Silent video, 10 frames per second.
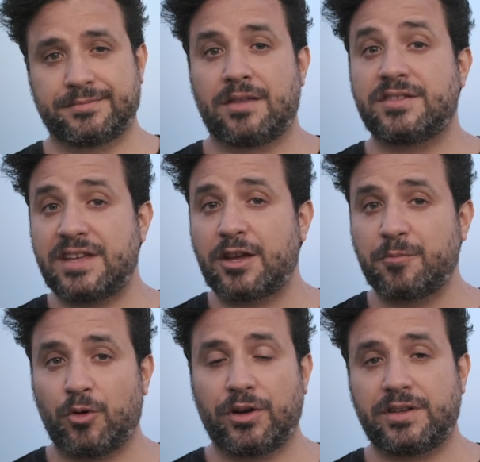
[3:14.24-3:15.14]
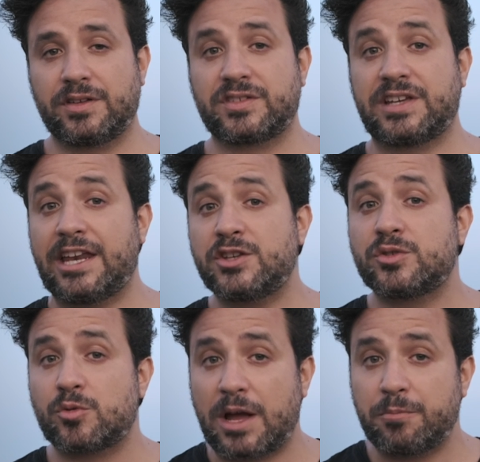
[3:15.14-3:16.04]
The second point is get into
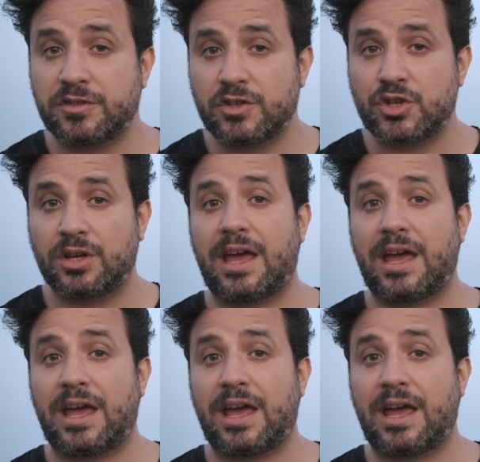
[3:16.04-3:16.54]
the right position